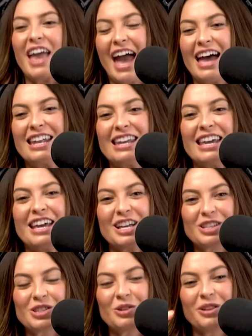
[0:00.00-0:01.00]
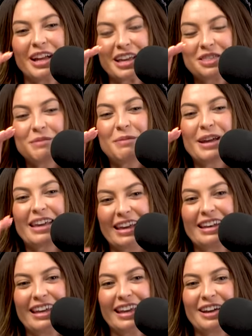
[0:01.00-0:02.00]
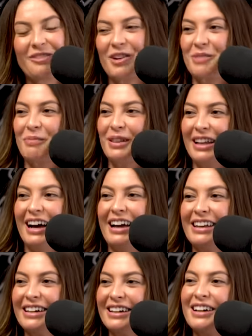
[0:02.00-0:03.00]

Yeah. And so like in the beginning with Blood,